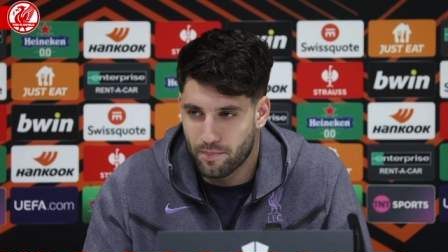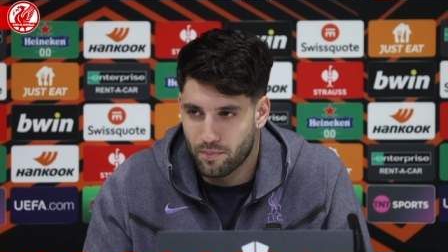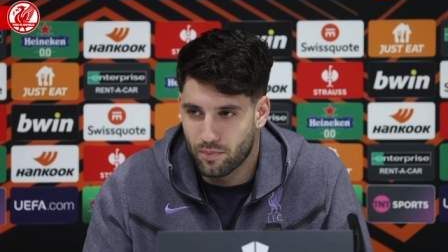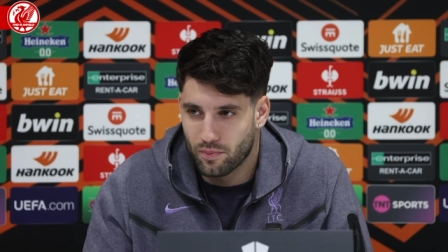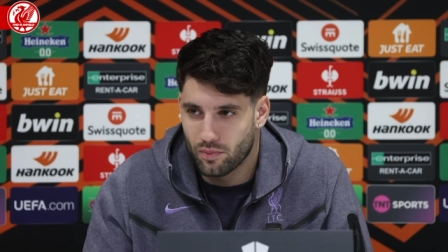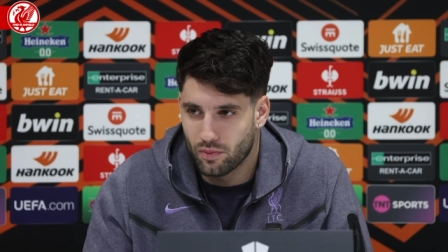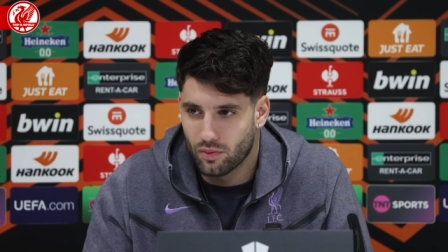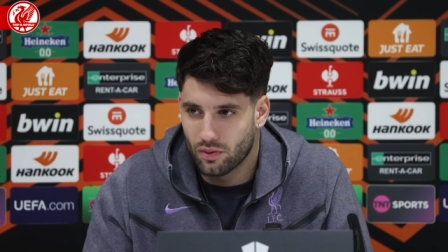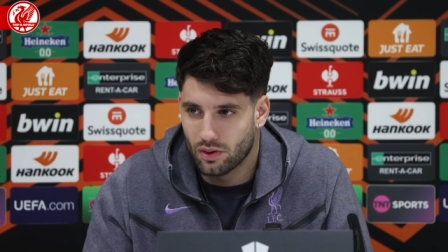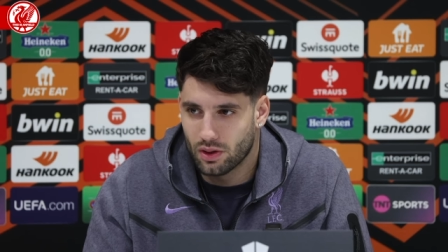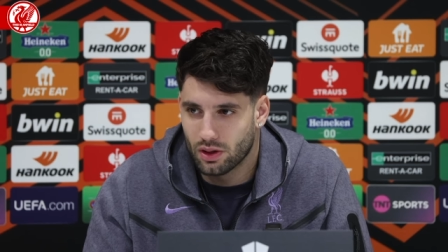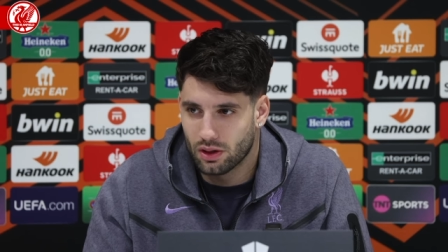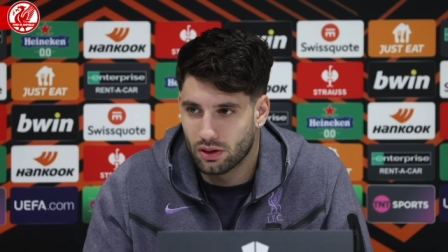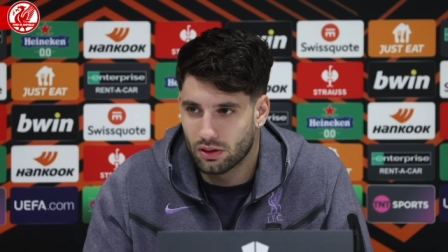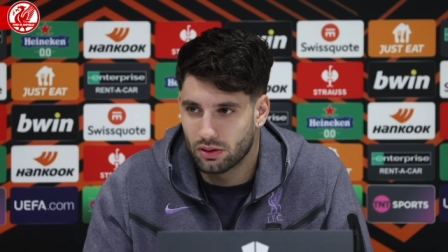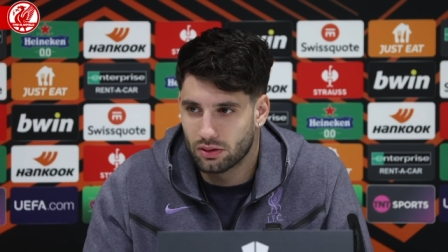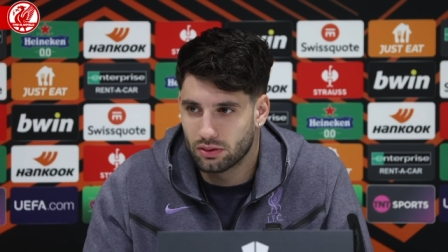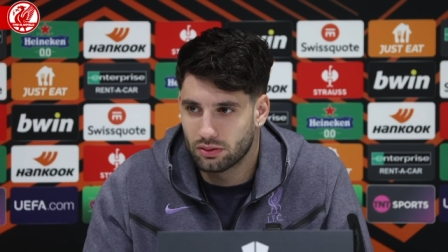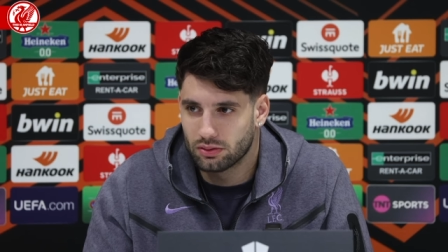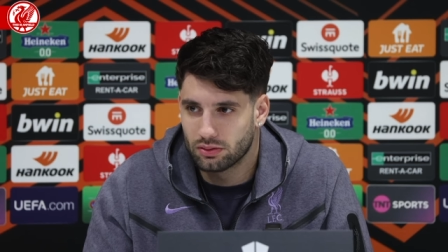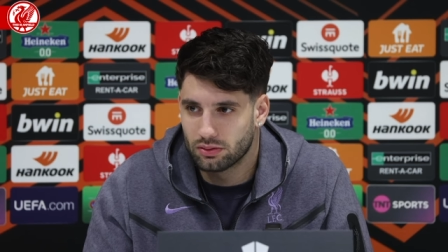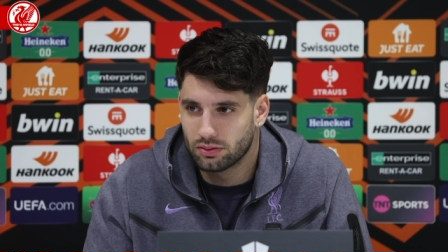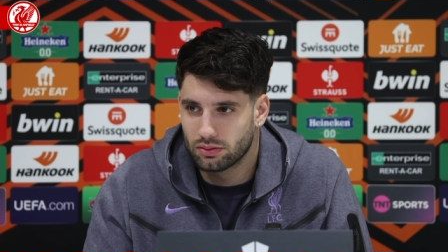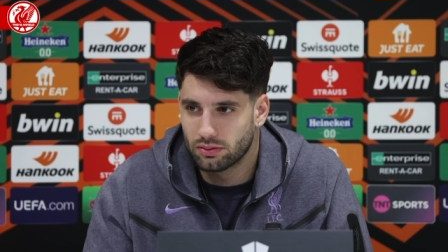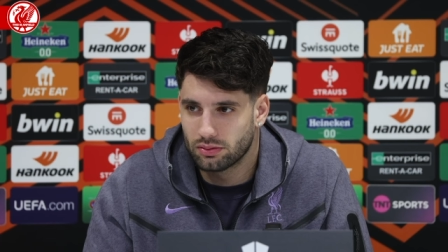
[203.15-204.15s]
playing this
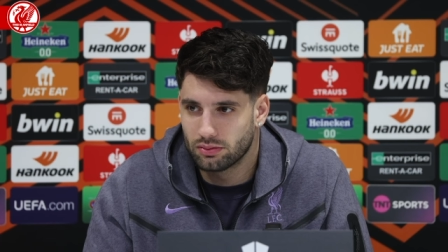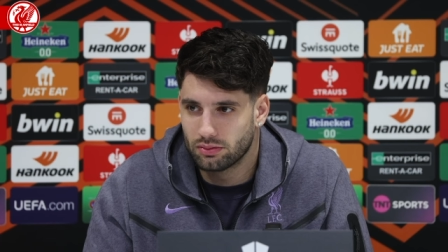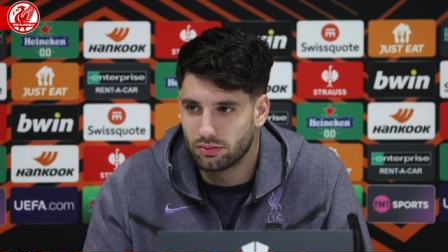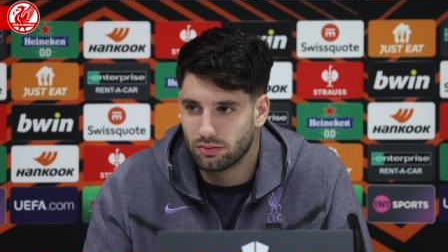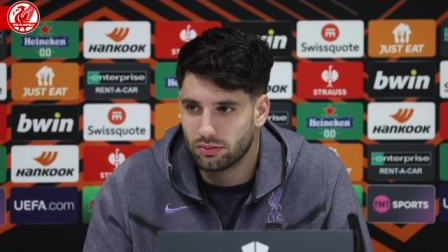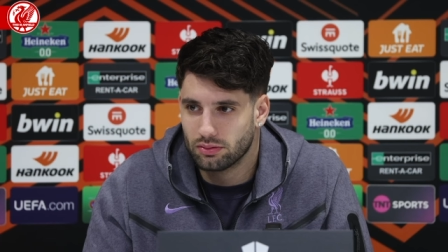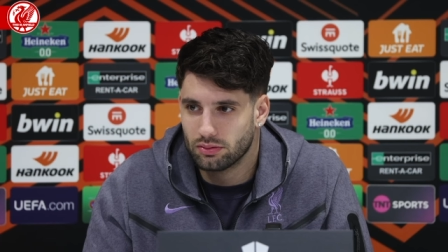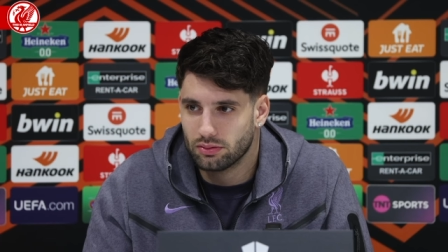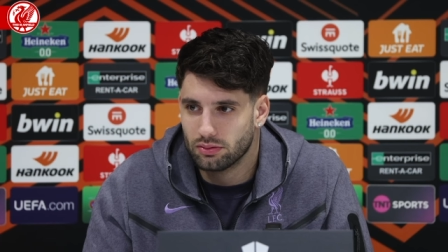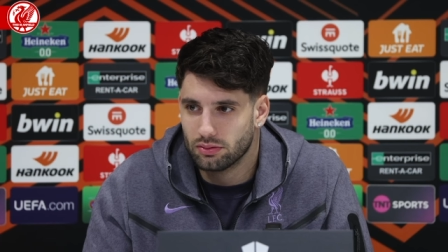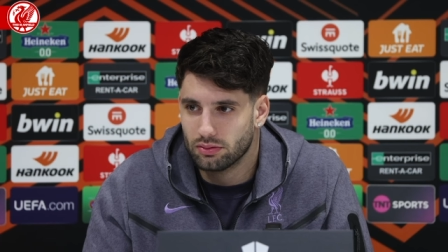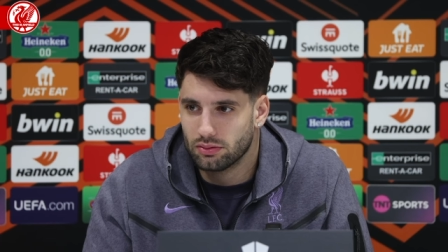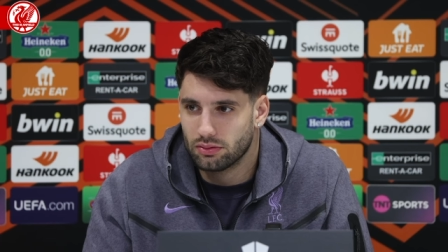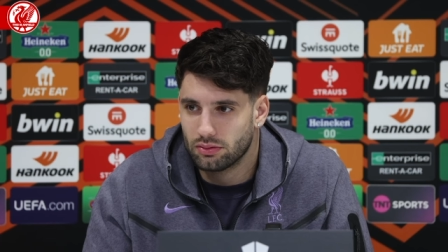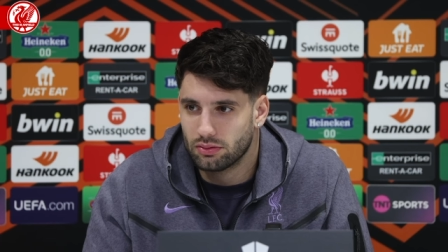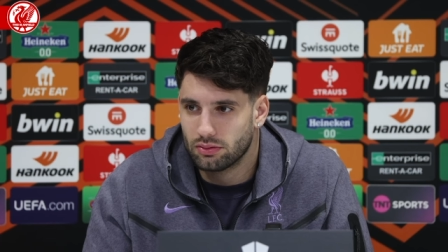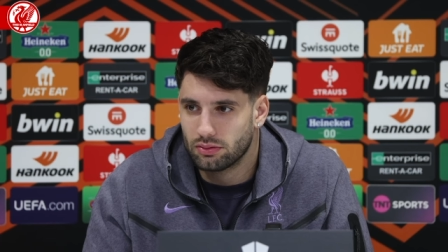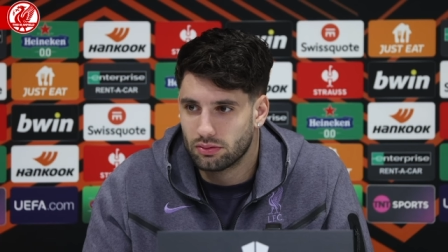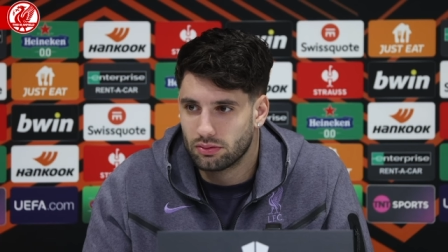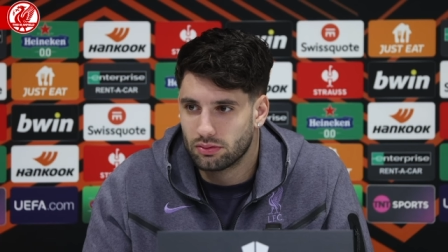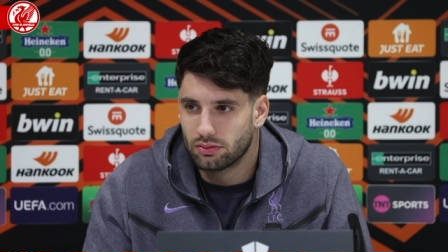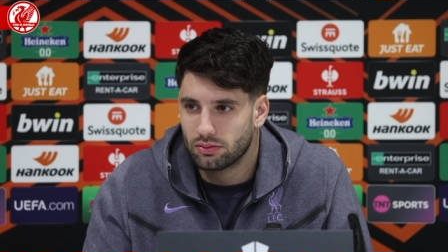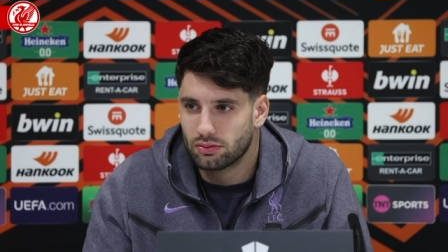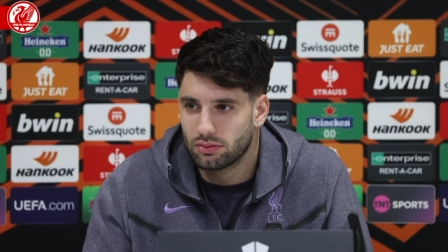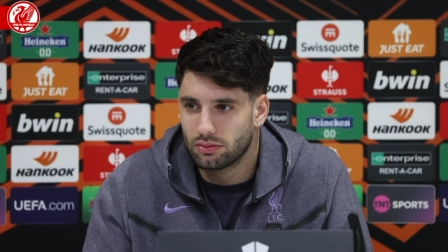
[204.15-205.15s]
side with the injury as
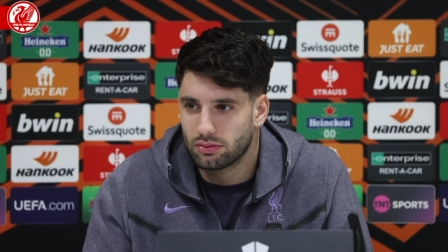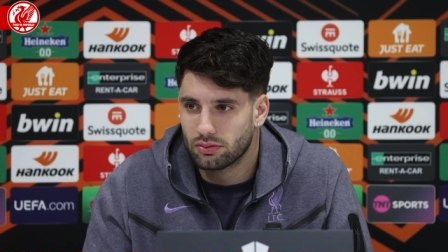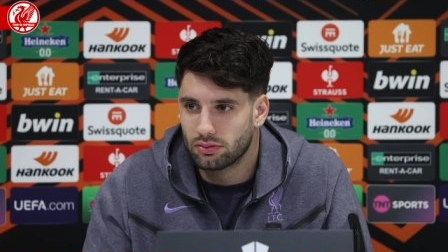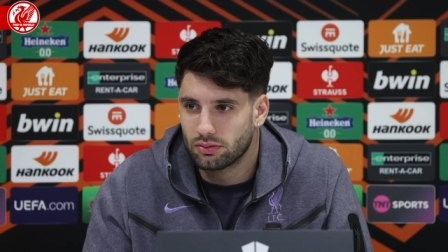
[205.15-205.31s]
well.